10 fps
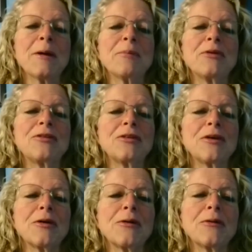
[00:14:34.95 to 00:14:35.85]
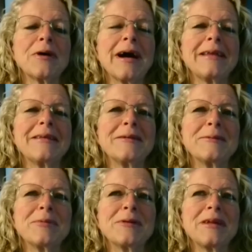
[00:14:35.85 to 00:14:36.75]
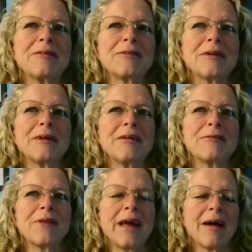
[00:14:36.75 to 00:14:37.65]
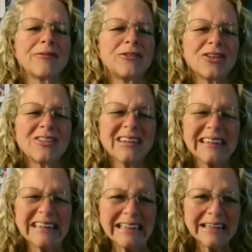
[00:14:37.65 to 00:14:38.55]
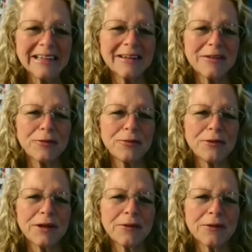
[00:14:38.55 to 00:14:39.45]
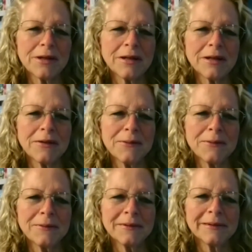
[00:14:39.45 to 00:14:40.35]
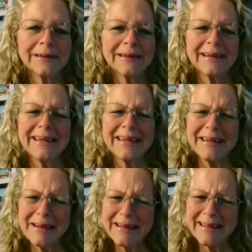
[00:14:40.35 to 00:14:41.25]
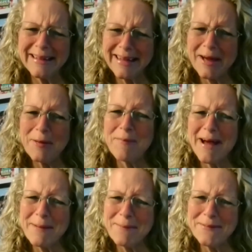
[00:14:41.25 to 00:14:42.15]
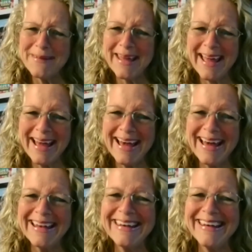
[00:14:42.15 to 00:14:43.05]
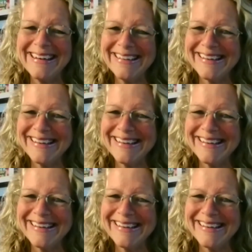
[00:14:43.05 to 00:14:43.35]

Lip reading: But I do believe if they have just a little fear in you, like, you're gonna tell mom or dad or